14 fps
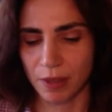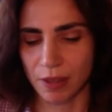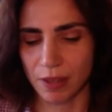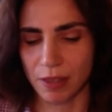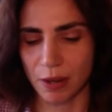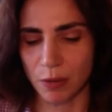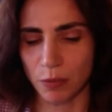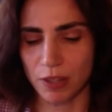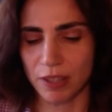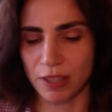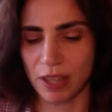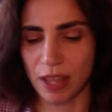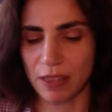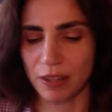There was
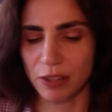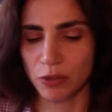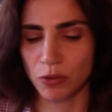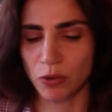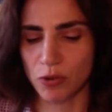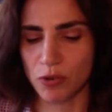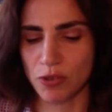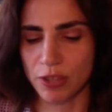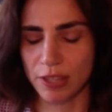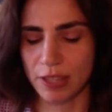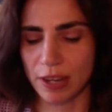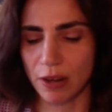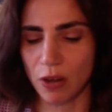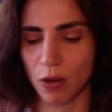another
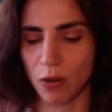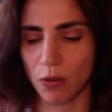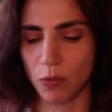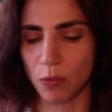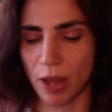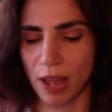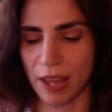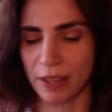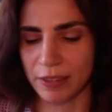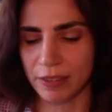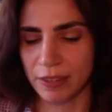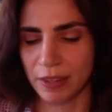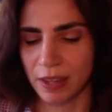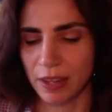tortuously long wait,
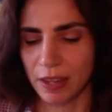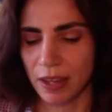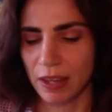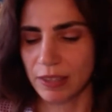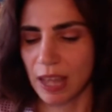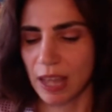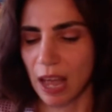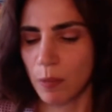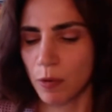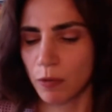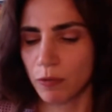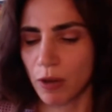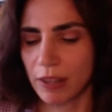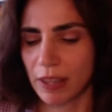a time
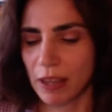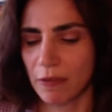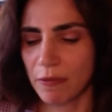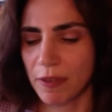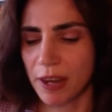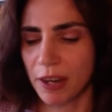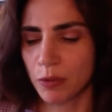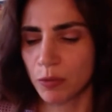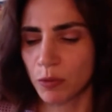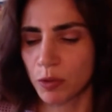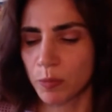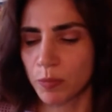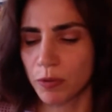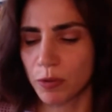of what I feared
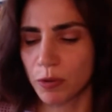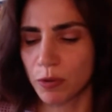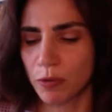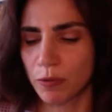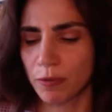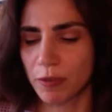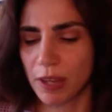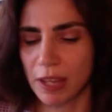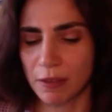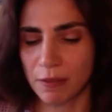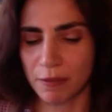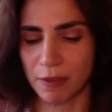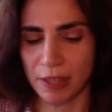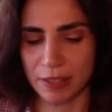would prove
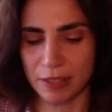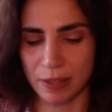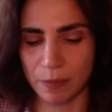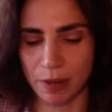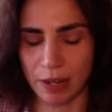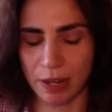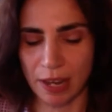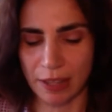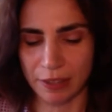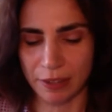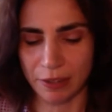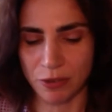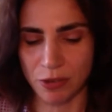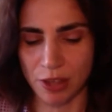invincible
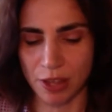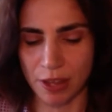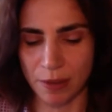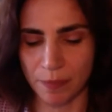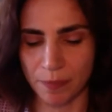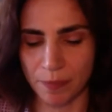lethargy.